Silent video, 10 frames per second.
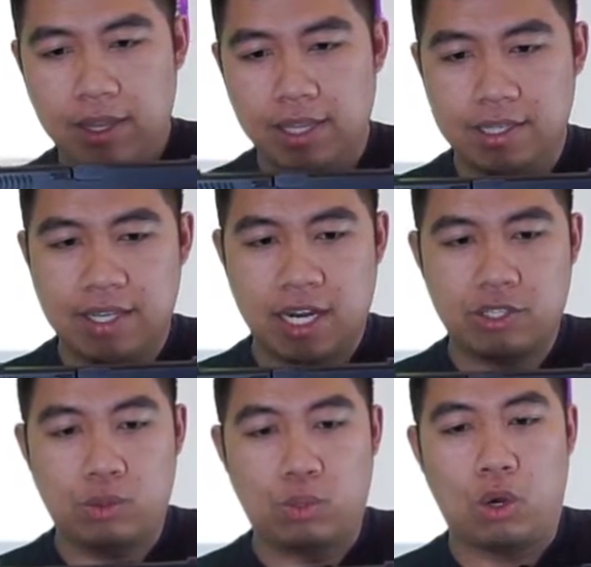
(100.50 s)
these
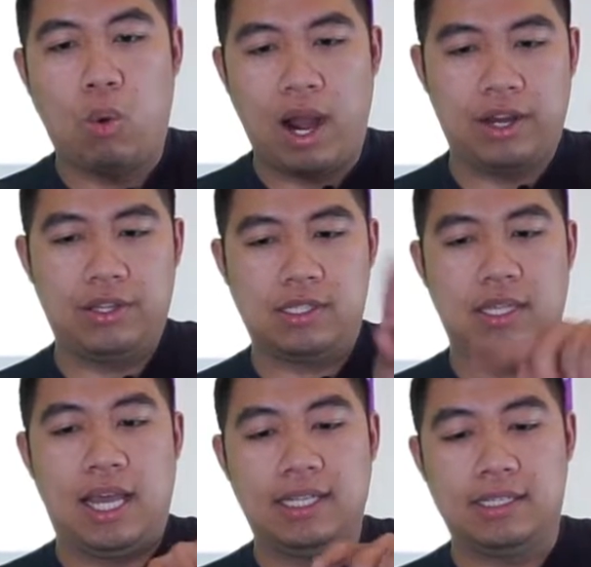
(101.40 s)
actually require the
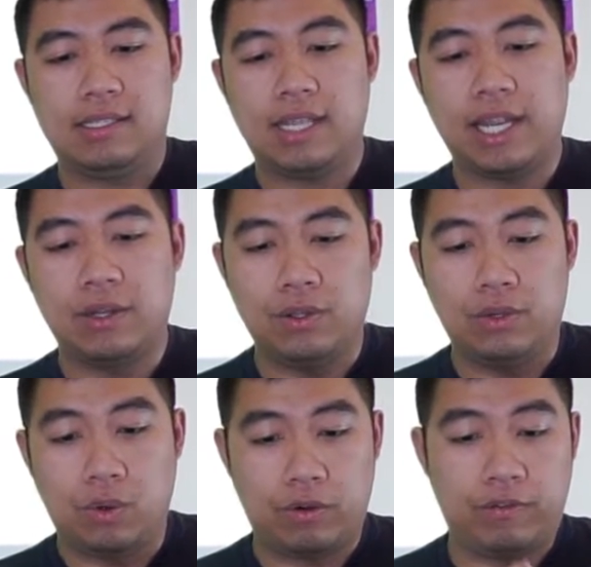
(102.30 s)
slide to cycle in
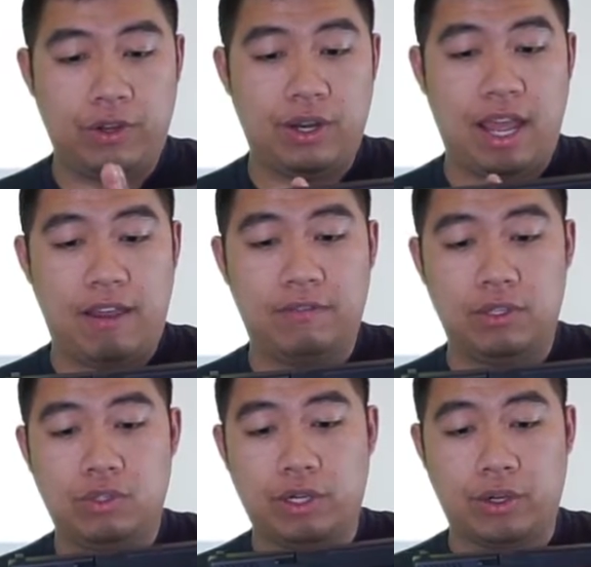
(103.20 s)
order for you to have the
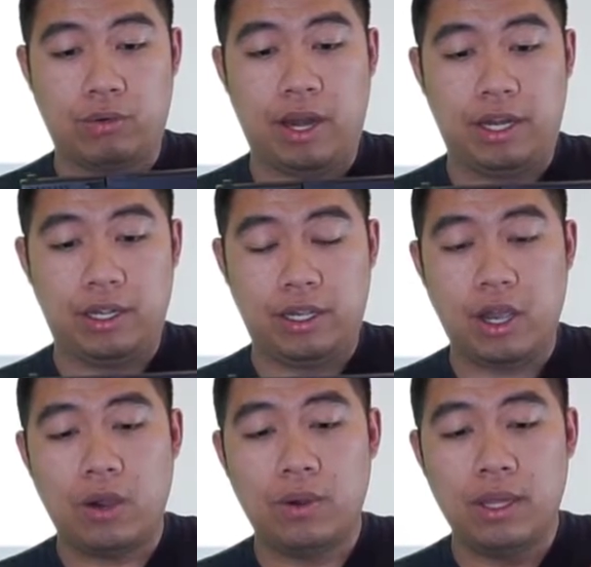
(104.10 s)
trigger ready to
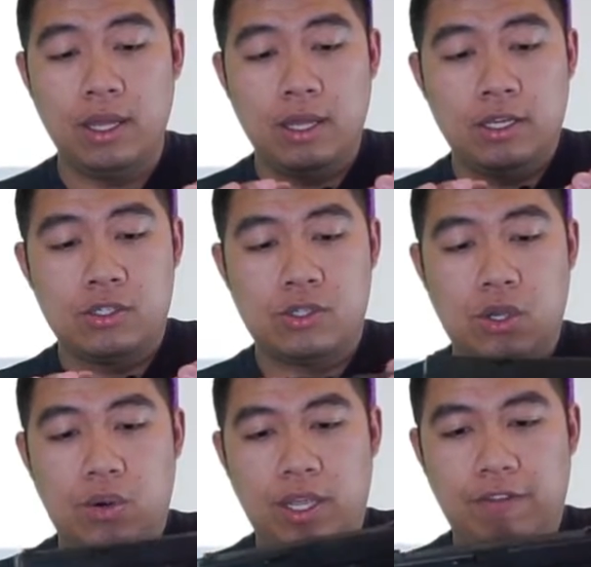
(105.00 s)
go.
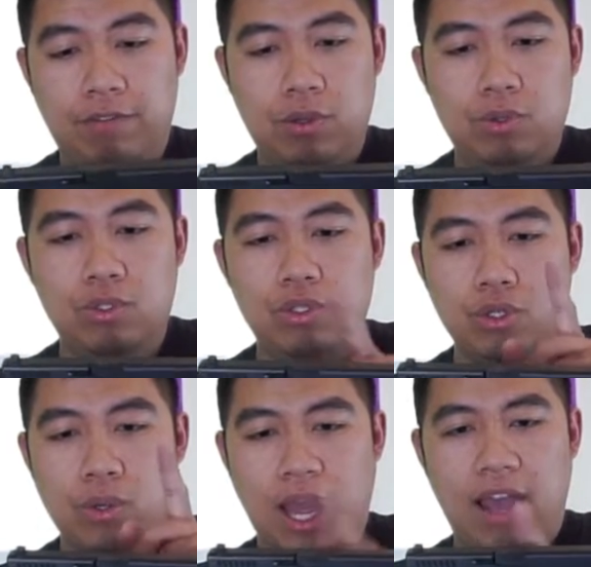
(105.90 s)
So if you
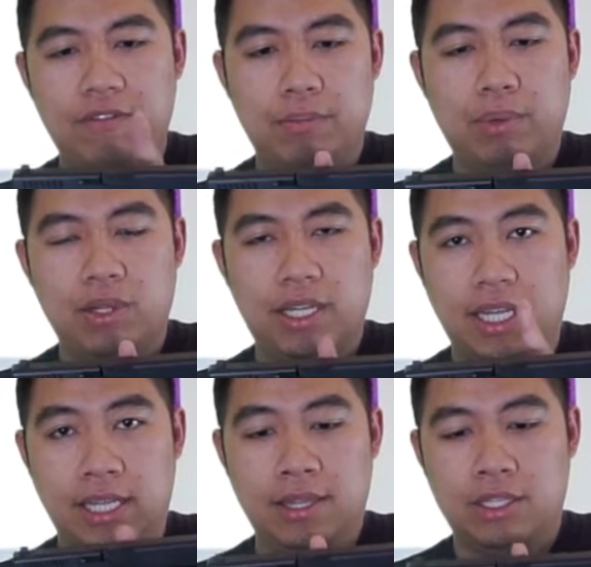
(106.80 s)
do have a bullet
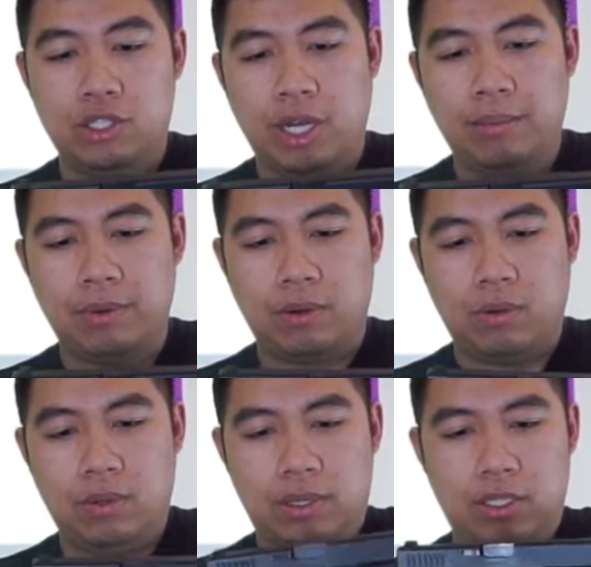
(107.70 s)
in the chamber
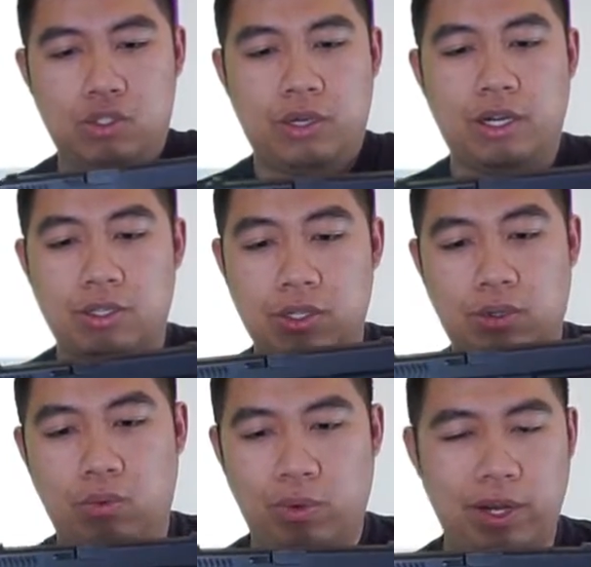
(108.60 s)
with the trigger to
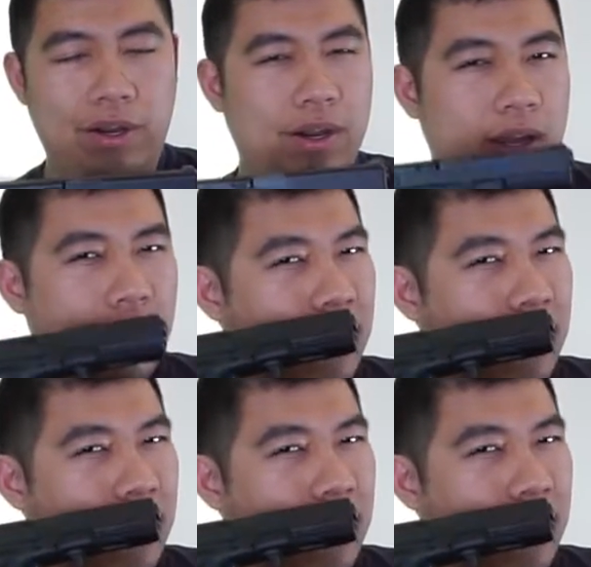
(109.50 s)
the rear,